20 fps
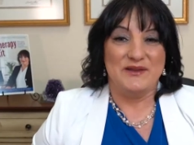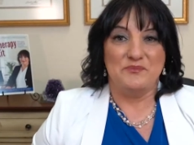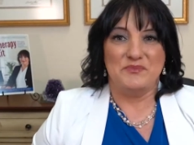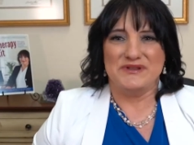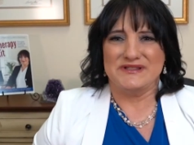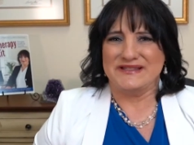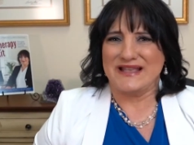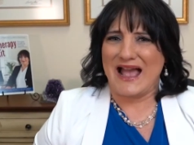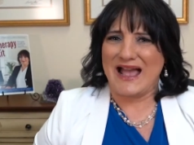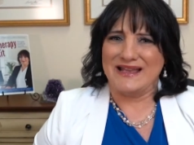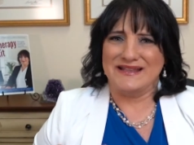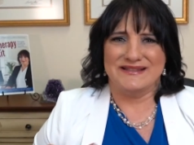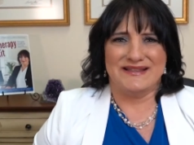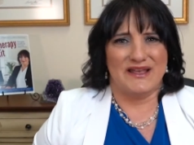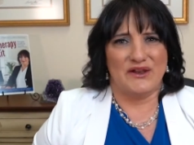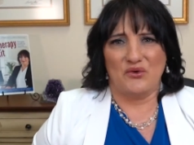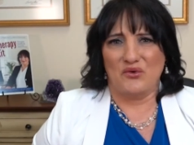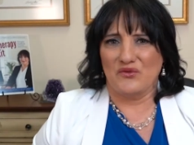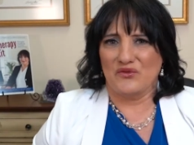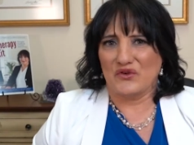besides
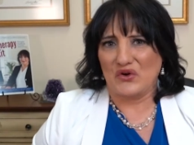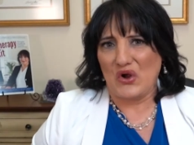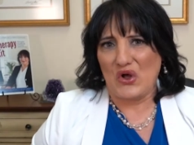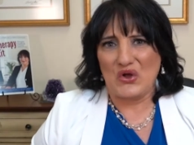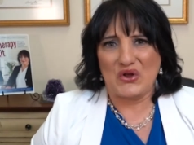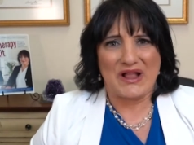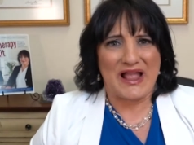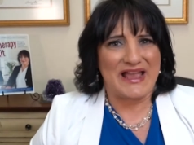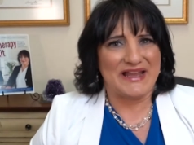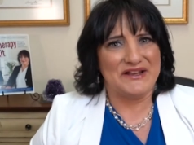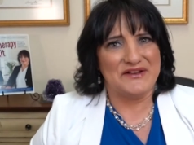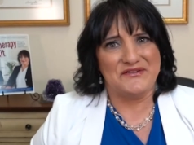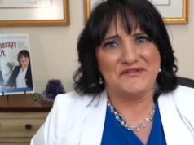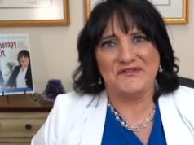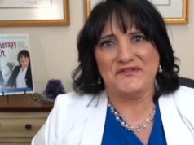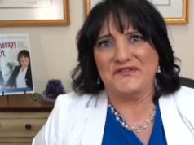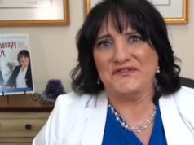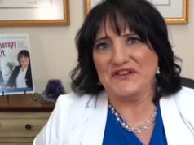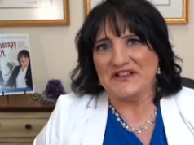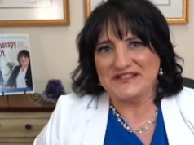that overall kind of
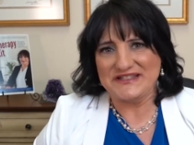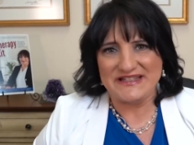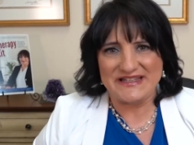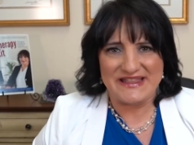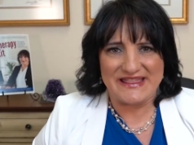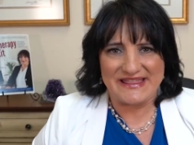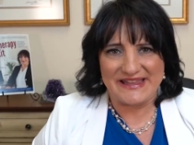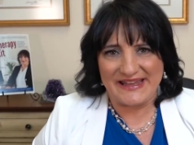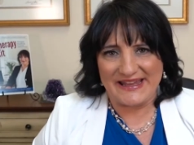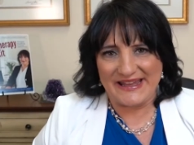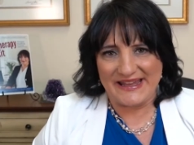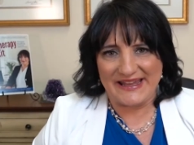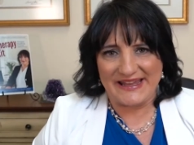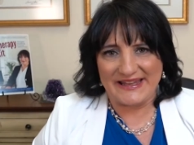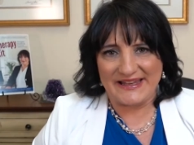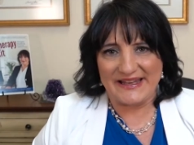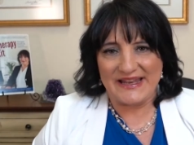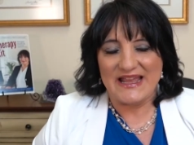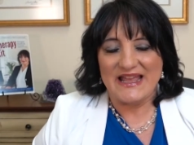fuzzy thinking,